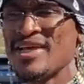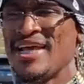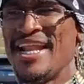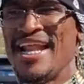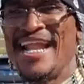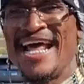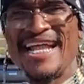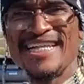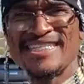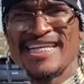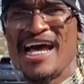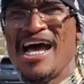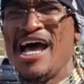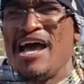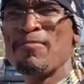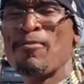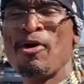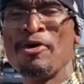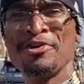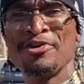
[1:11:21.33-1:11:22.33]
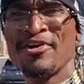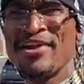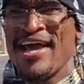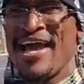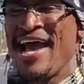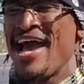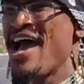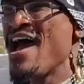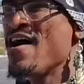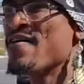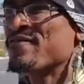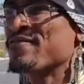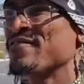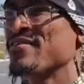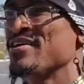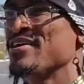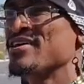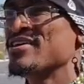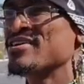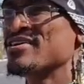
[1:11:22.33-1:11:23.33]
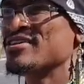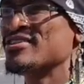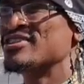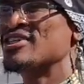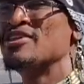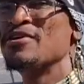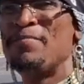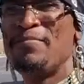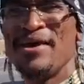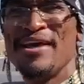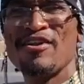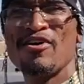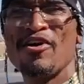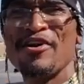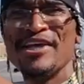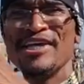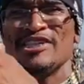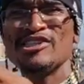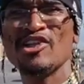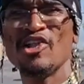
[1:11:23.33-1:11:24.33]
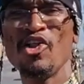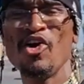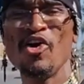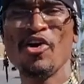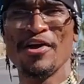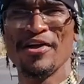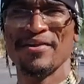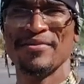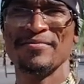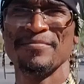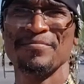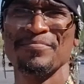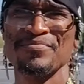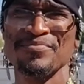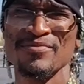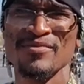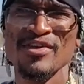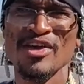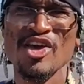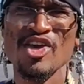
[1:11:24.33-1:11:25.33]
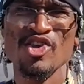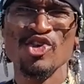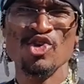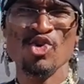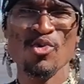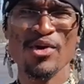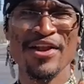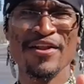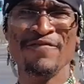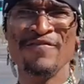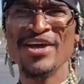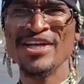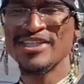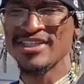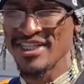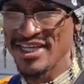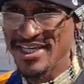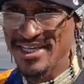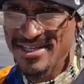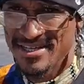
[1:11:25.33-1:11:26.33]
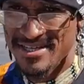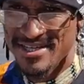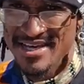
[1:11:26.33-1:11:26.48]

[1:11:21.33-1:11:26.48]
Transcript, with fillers: And in that time, all you're going to have to depend on is the Lord. You individually.